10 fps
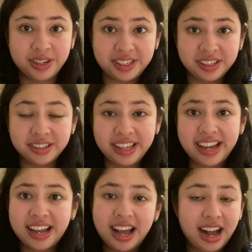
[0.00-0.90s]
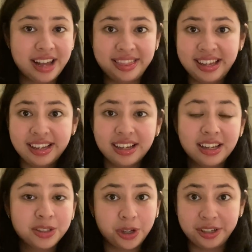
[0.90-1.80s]
single day. I think
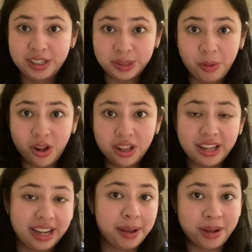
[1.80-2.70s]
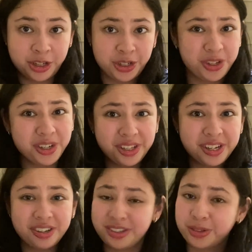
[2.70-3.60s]
starting small, like I mentioned
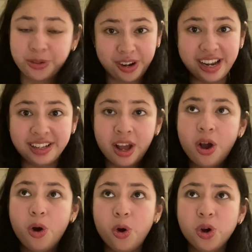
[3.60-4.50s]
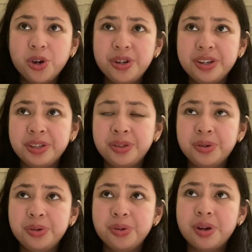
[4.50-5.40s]
earlier, is great. Or you can
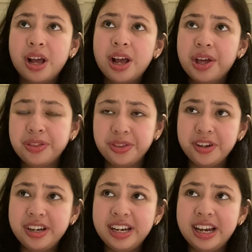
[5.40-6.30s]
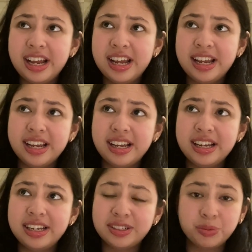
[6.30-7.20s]
do 30
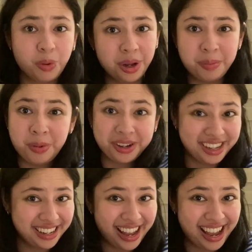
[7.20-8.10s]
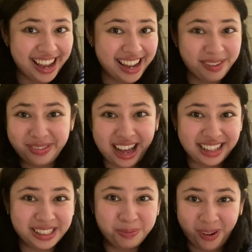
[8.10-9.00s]
days, one book a day, if
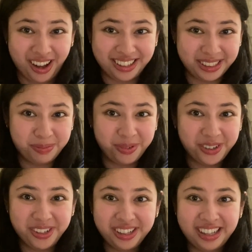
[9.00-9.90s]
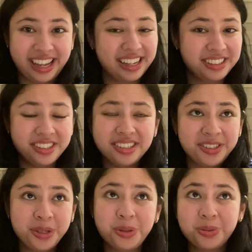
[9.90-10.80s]
that's possible. Like just
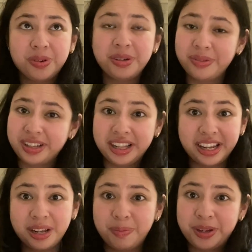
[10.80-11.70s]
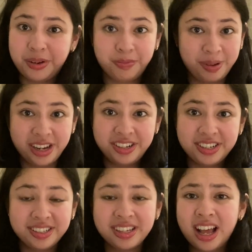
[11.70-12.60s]
choose one with a little bit of
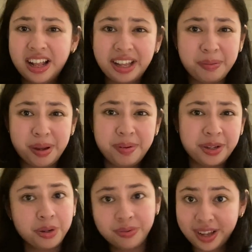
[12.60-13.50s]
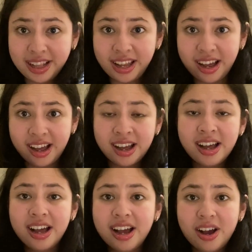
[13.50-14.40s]
pages, like maybe a novella,
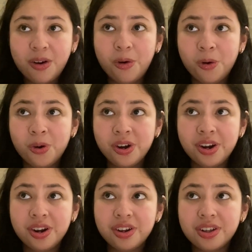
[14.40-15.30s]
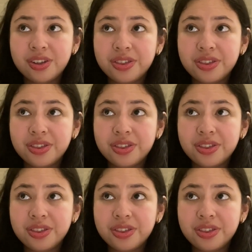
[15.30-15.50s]
or